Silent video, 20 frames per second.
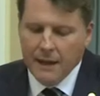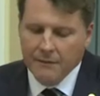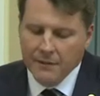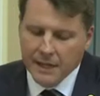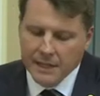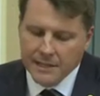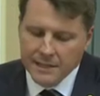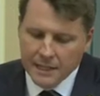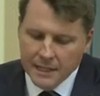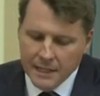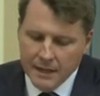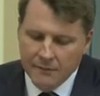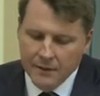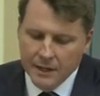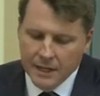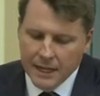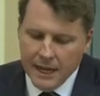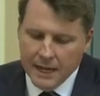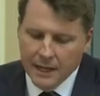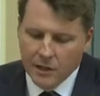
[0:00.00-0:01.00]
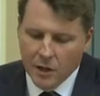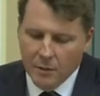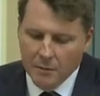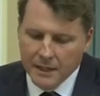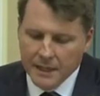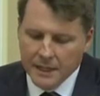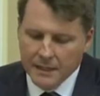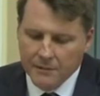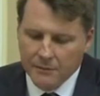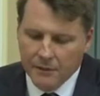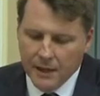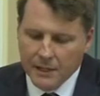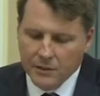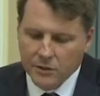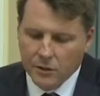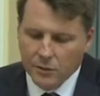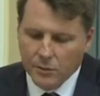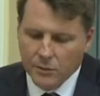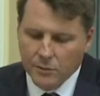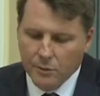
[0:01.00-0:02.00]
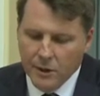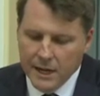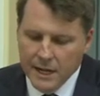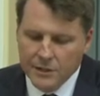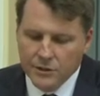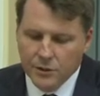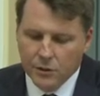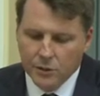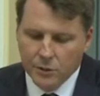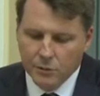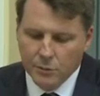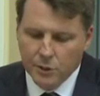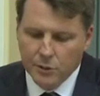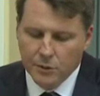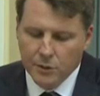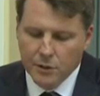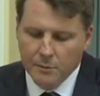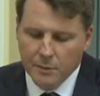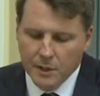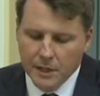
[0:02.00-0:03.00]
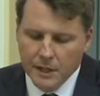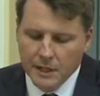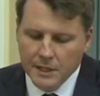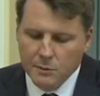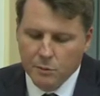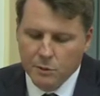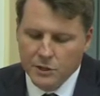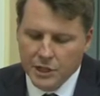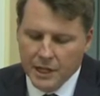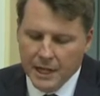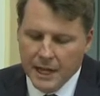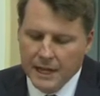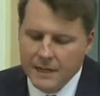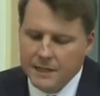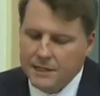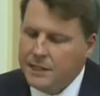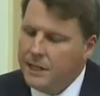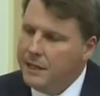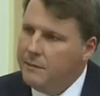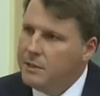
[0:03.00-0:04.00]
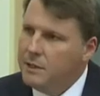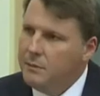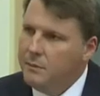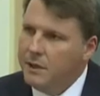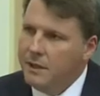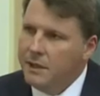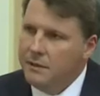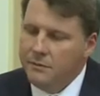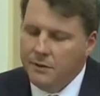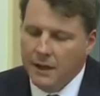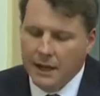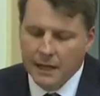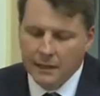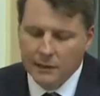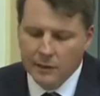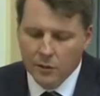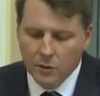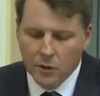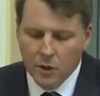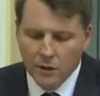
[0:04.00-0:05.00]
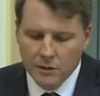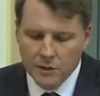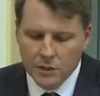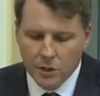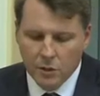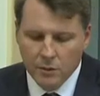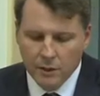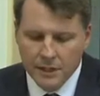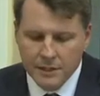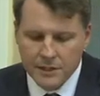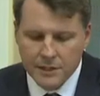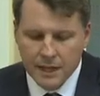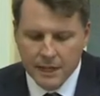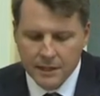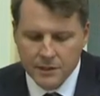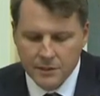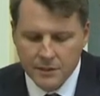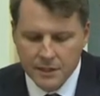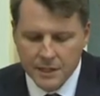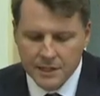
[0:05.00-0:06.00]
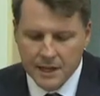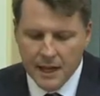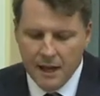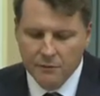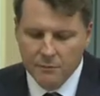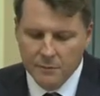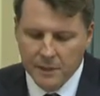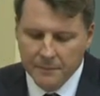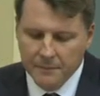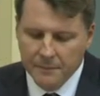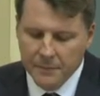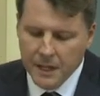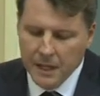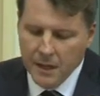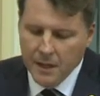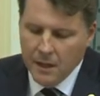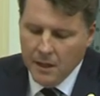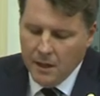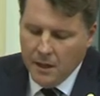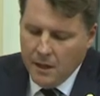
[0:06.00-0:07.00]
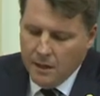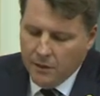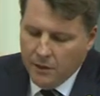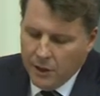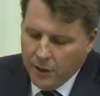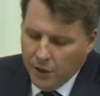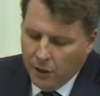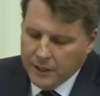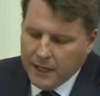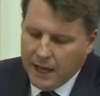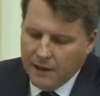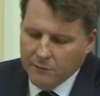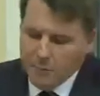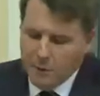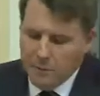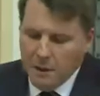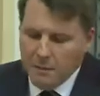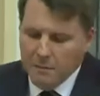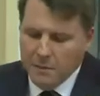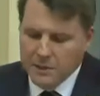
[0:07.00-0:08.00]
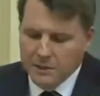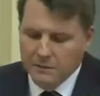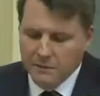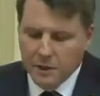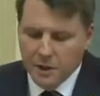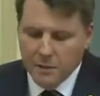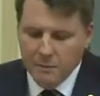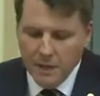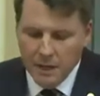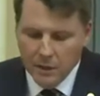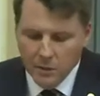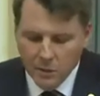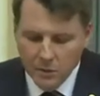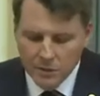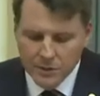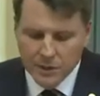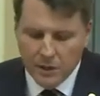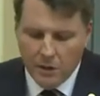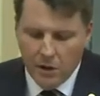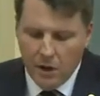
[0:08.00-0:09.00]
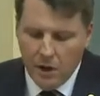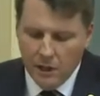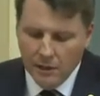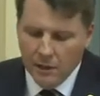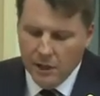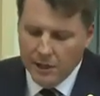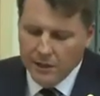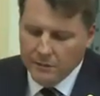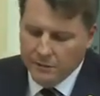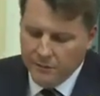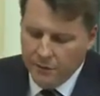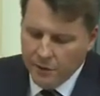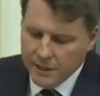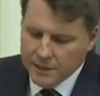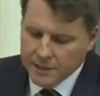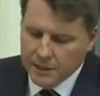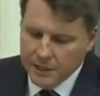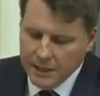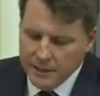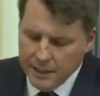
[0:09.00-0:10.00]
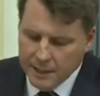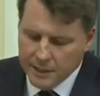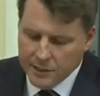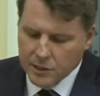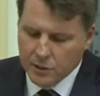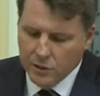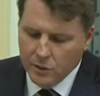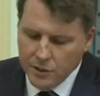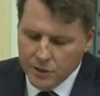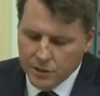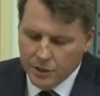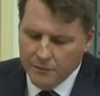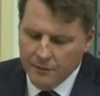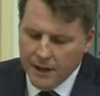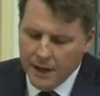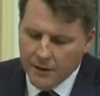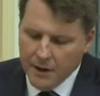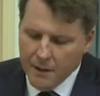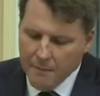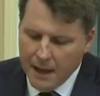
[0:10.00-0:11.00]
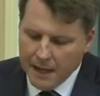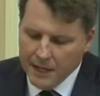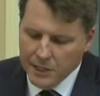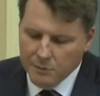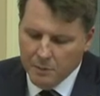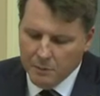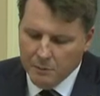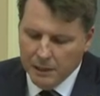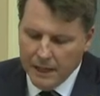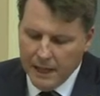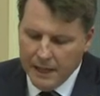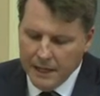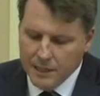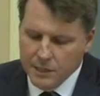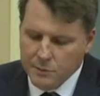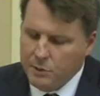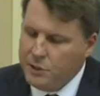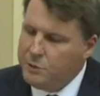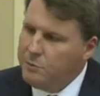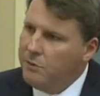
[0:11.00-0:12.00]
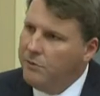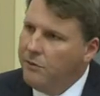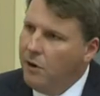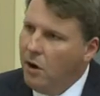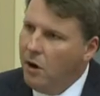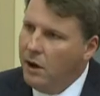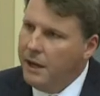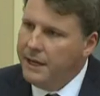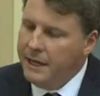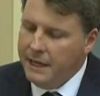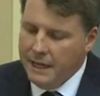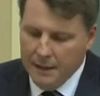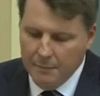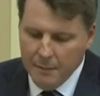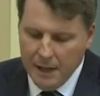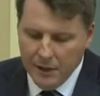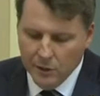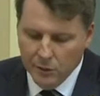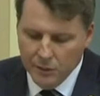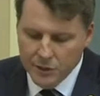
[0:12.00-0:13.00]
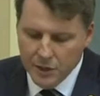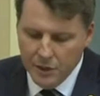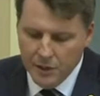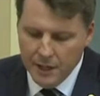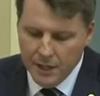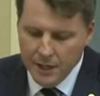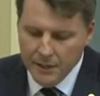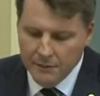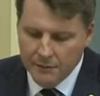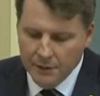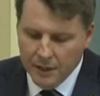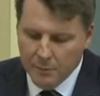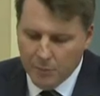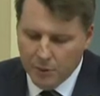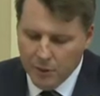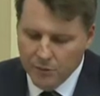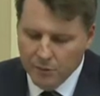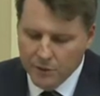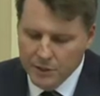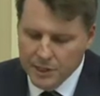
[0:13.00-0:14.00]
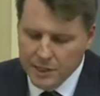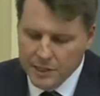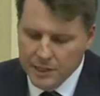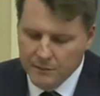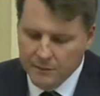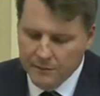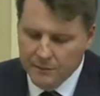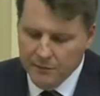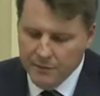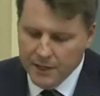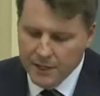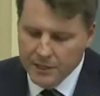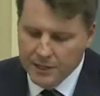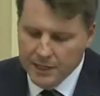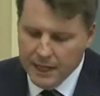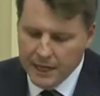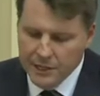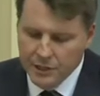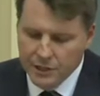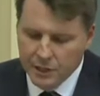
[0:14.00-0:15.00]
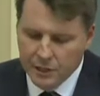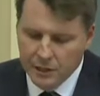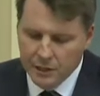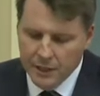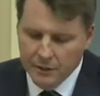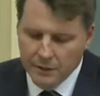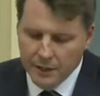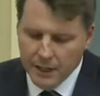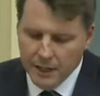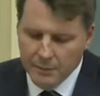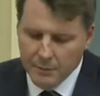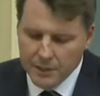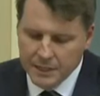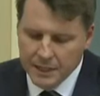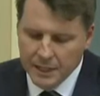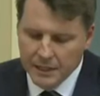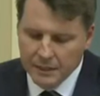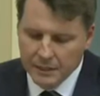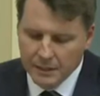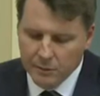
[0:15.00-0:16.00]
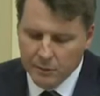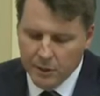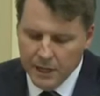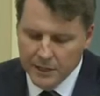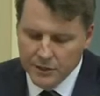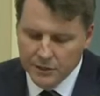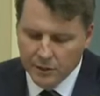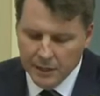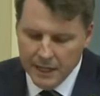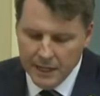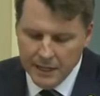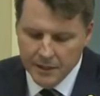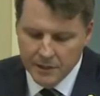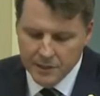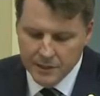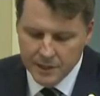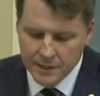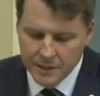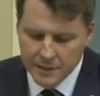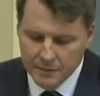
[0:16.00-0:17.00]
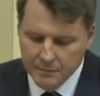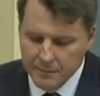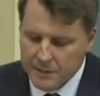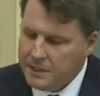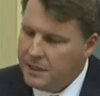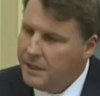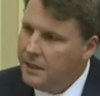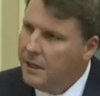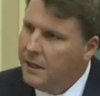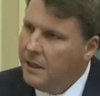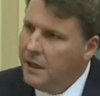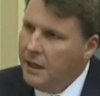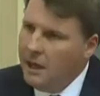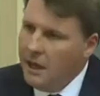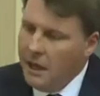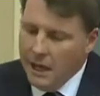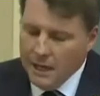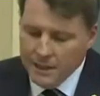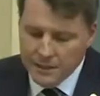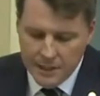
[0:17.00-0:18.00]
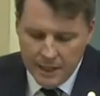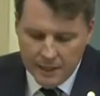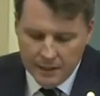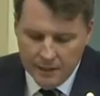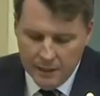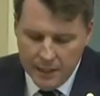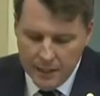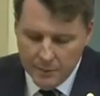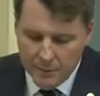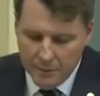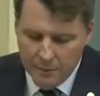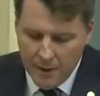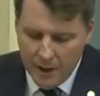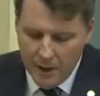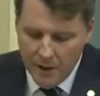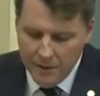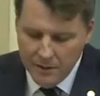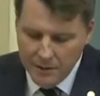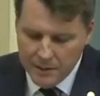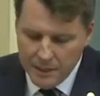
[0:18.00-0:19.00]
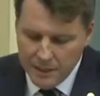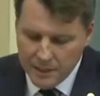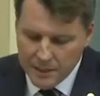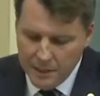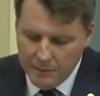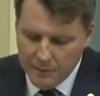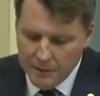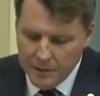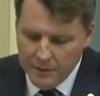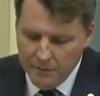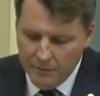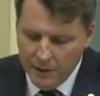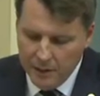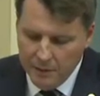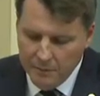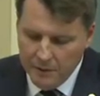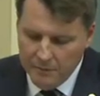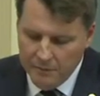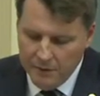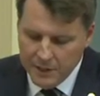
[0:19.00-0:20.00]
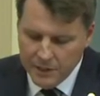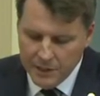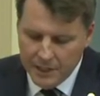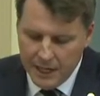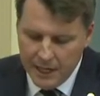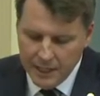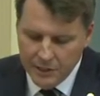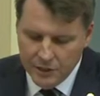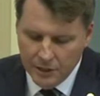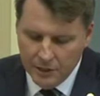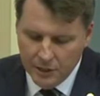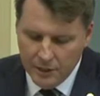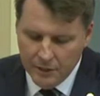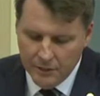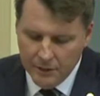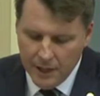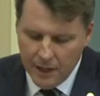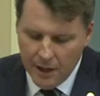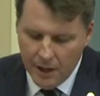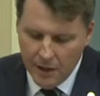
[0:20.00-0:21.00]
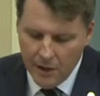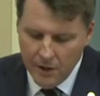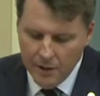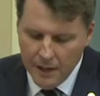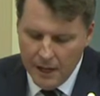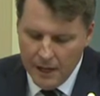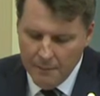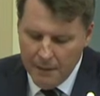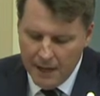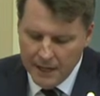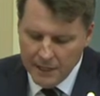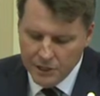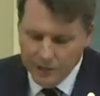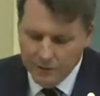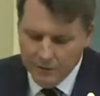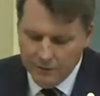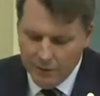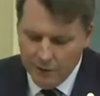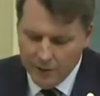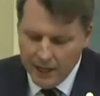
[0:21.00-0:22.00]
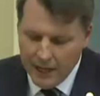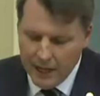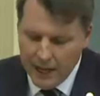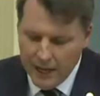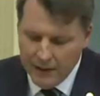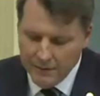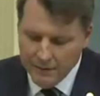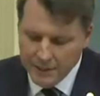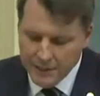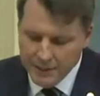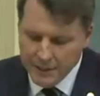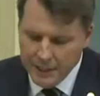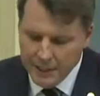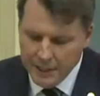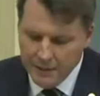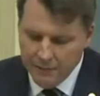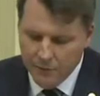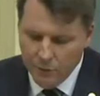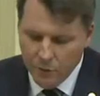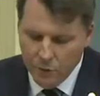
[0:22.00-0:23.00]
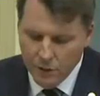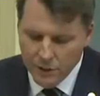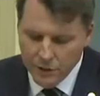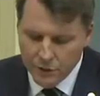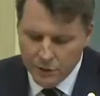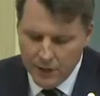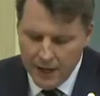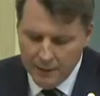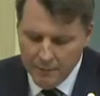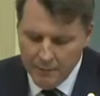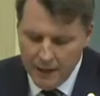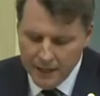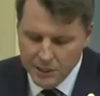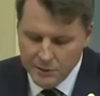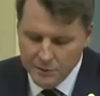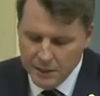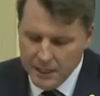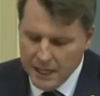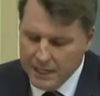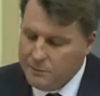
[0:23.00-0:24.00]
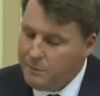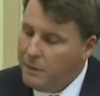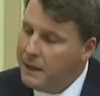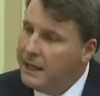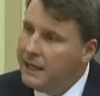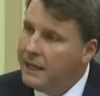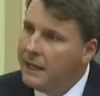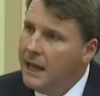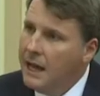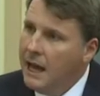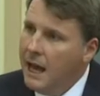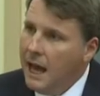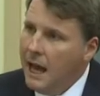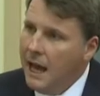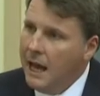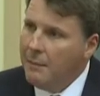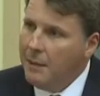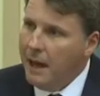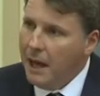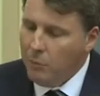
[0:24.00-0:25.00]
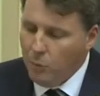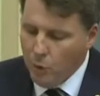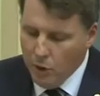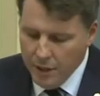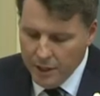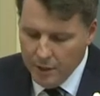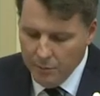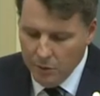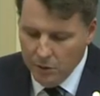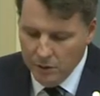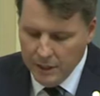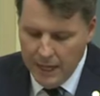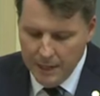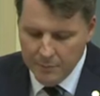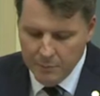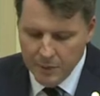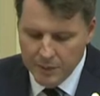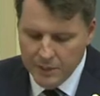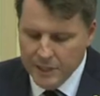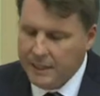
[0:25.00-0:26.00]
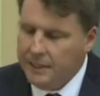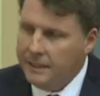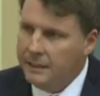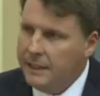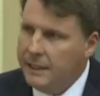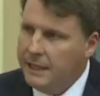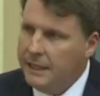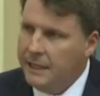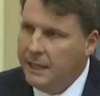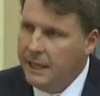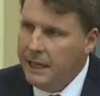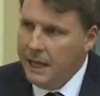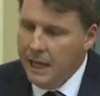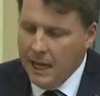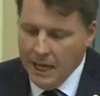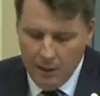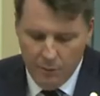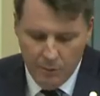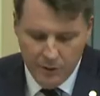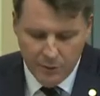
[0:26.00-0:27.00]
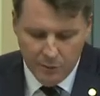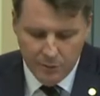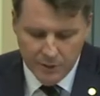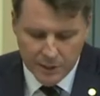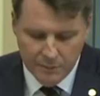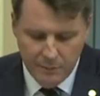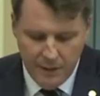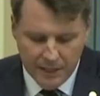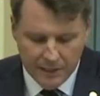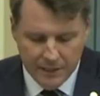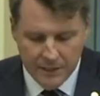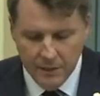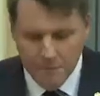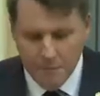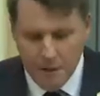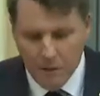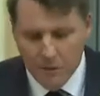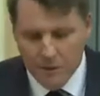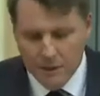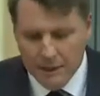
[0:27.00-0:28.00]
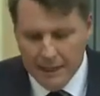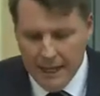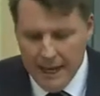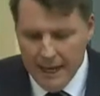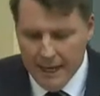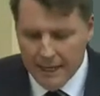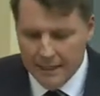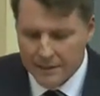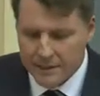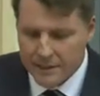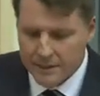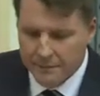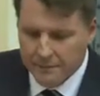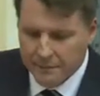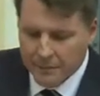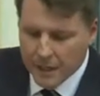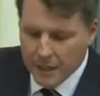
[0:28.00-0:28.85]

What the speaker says: having a significant economic effect on regional and rural communities, which again seems to be of little consequence to this government. The non-government members of the committee also highlighted, firstly, the exclusion of area management plans, which provide an alternative approval system for vegetation clearing, in particular regional ecosystems. Secondly, the proposed accepted development vegetation clearing code managing fodder harvesting for drought management as being unworkable, and particularly with respect to the mulga lands.